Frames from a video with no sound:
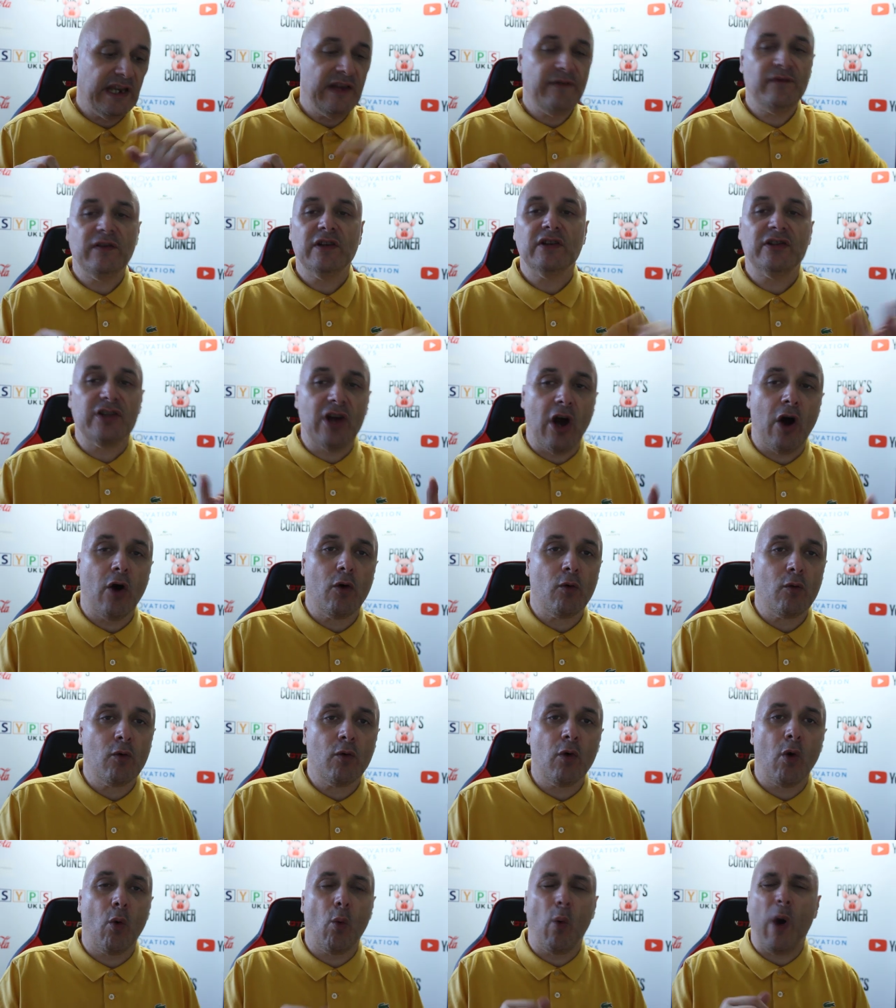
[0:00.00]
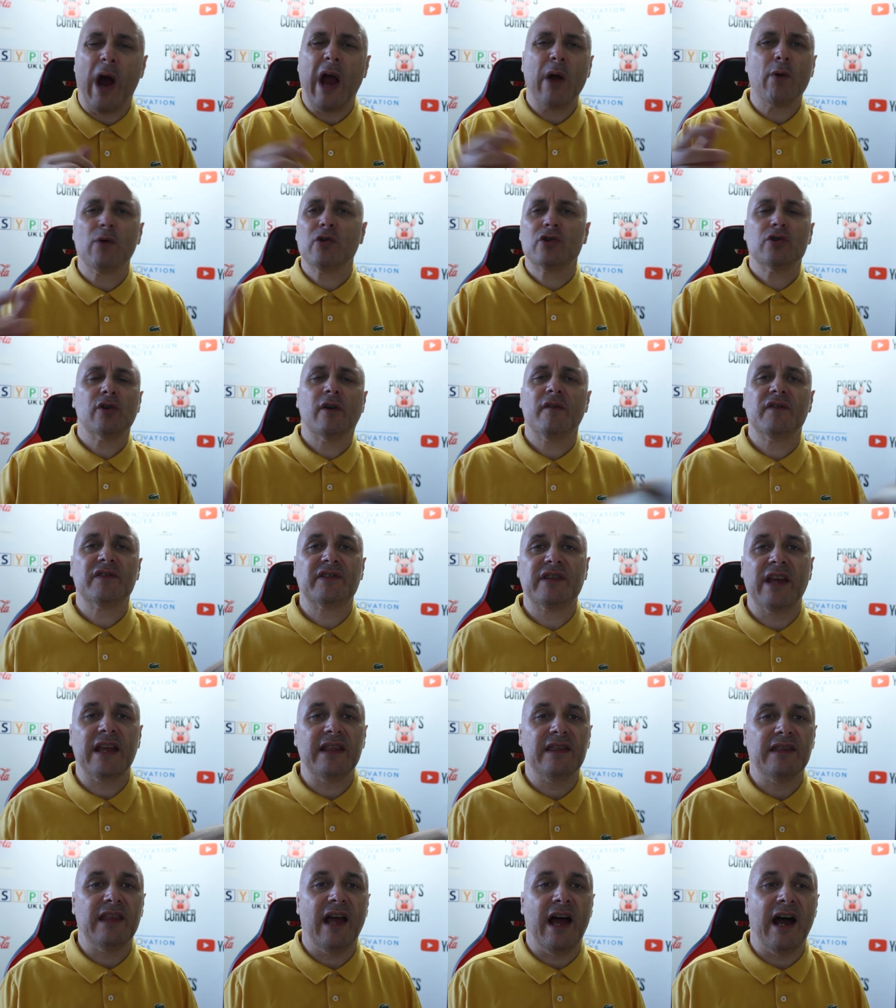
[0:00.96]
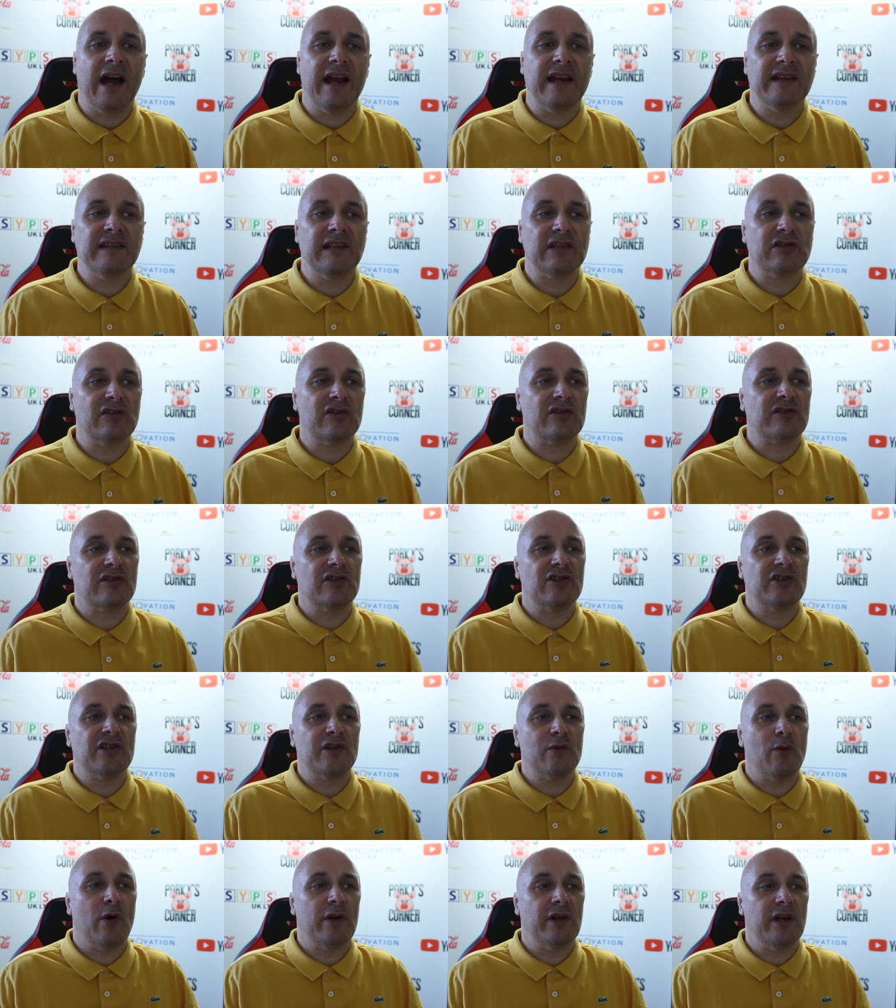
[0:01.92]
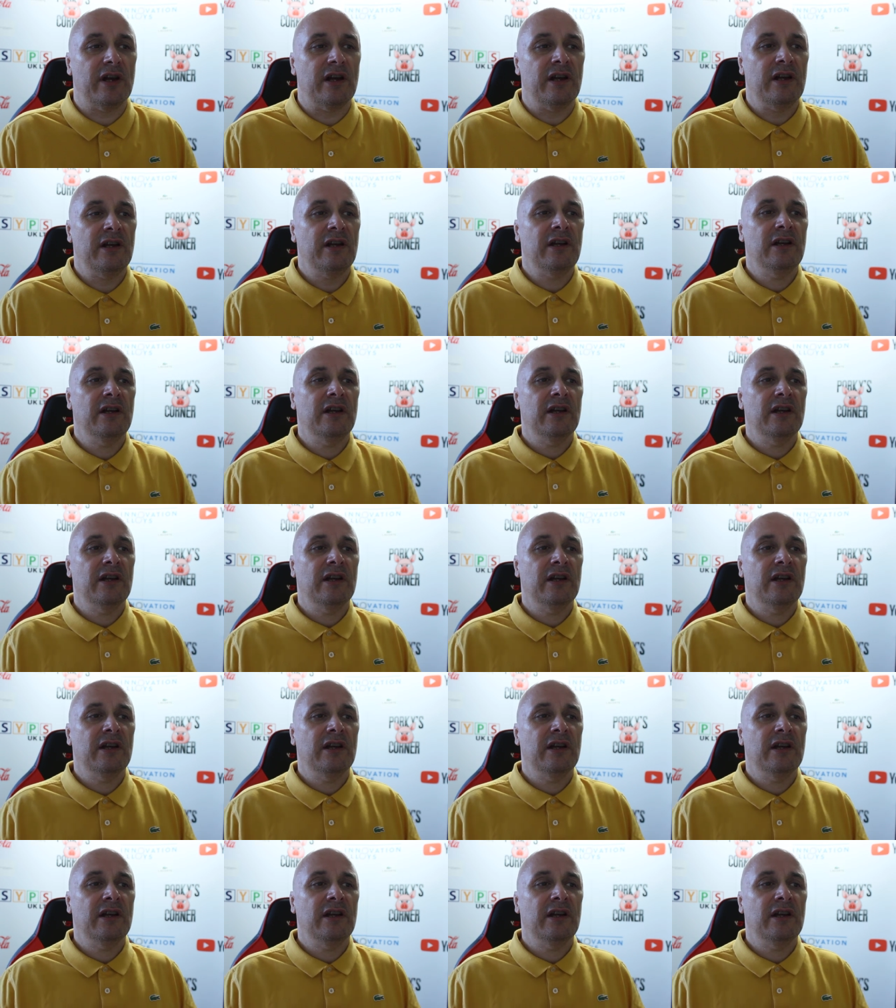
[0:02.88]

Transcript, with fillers: If you don't, why would you have said that? Is it just because you want to